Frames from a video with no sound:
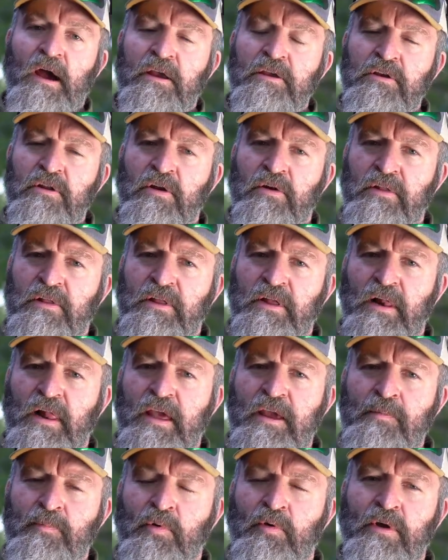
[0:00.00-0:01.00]
you know, the little
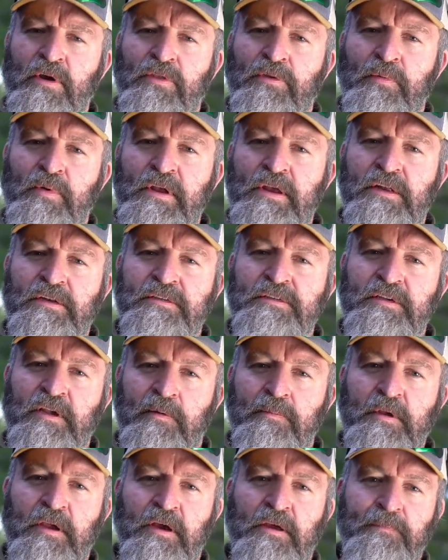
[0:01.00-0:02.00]
8.3 inch
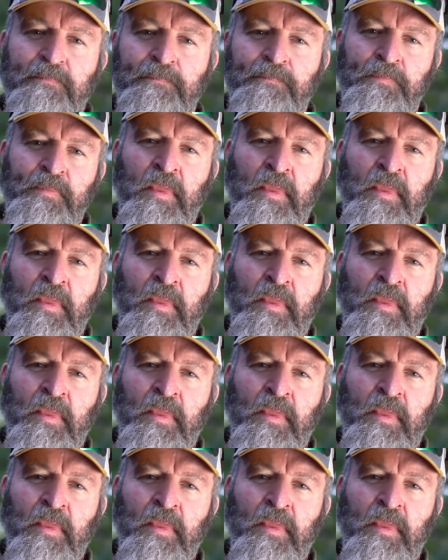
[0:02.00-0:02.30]
subgun.